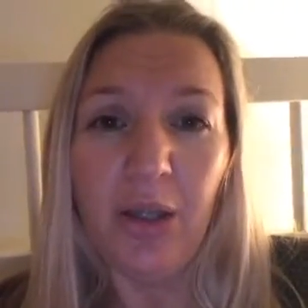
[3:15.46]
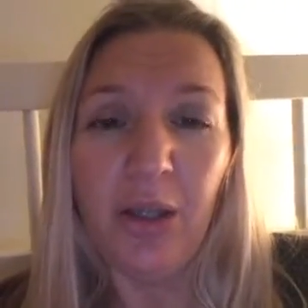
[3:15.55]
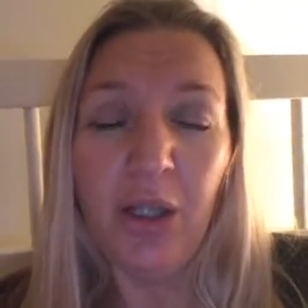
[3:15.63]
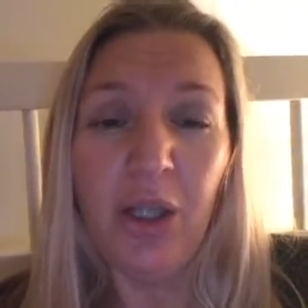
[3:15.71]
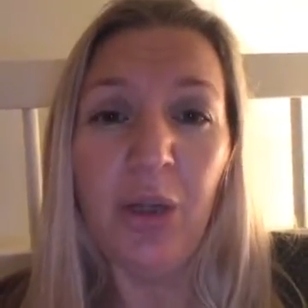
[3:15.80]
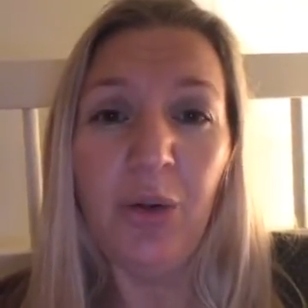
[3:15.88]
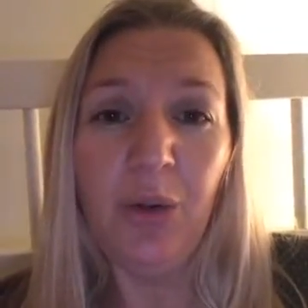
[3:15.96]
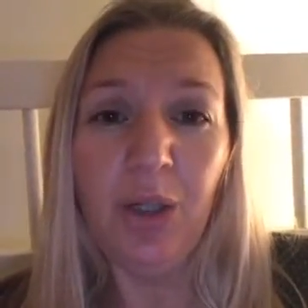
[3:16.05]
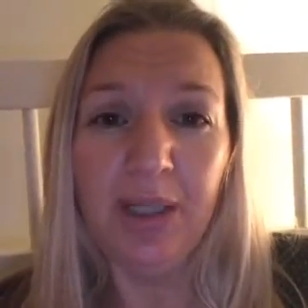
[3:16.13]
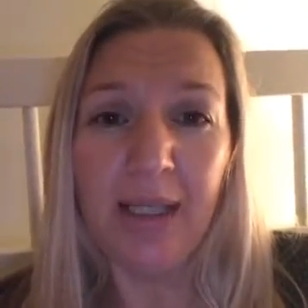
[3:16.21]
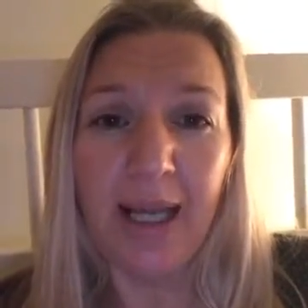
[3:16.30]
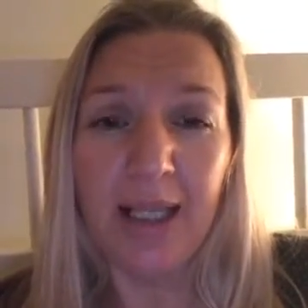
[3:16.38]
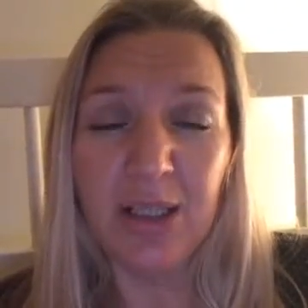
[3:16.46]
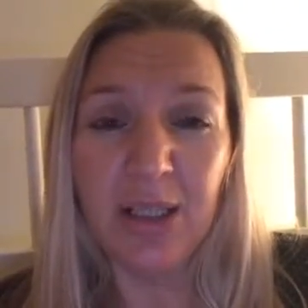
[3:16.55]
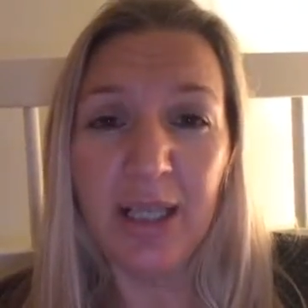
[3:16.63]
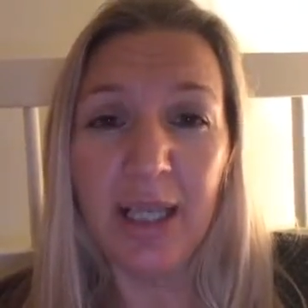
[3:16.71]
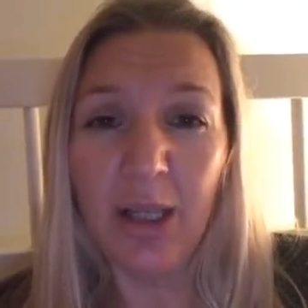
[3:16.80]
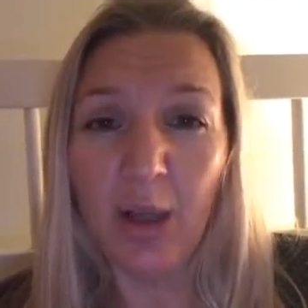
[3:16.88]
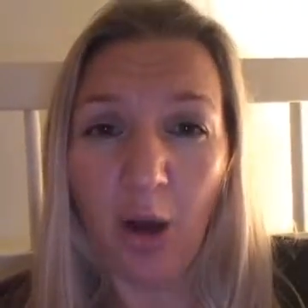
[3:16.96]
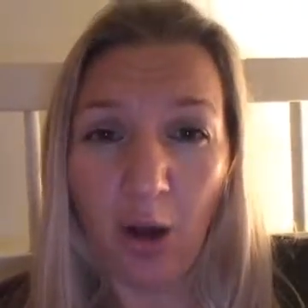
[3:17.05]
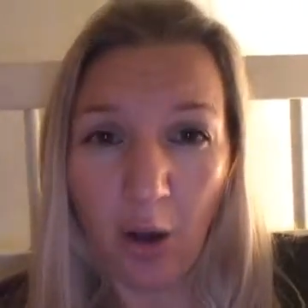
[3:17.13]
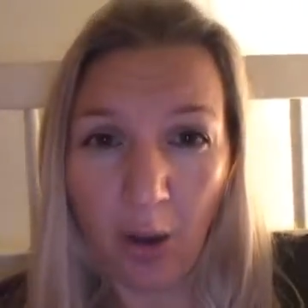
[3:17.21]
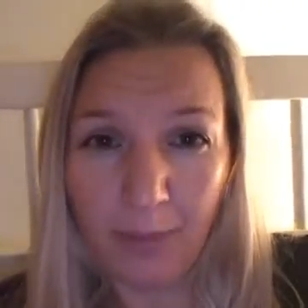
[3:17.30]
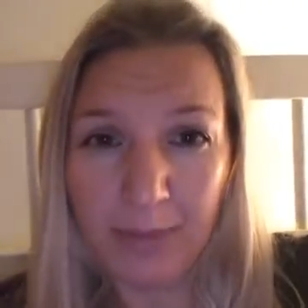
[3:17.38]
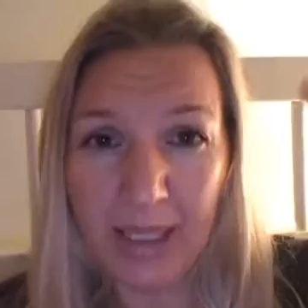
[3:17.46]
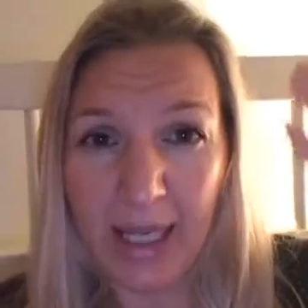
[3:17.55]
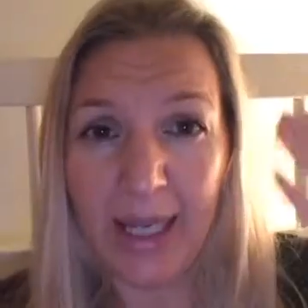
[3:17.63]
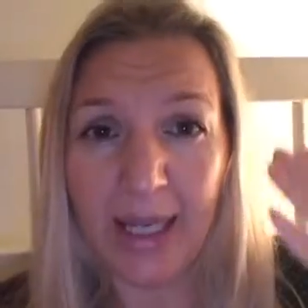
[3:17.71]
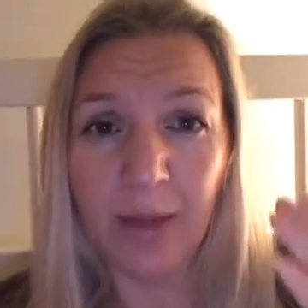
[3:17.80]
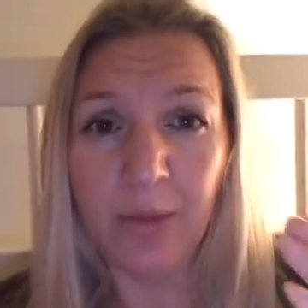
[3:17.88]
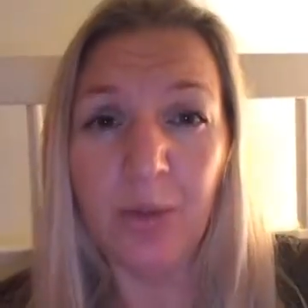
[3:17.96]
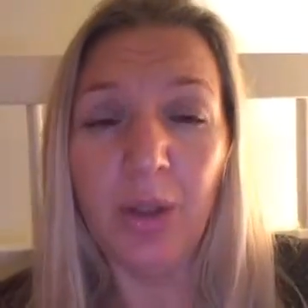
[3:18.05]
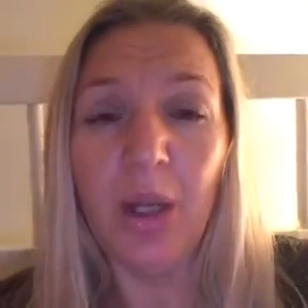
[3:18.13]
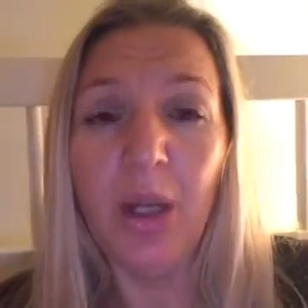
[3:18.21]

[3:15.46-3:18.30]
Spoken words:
you could actually calm down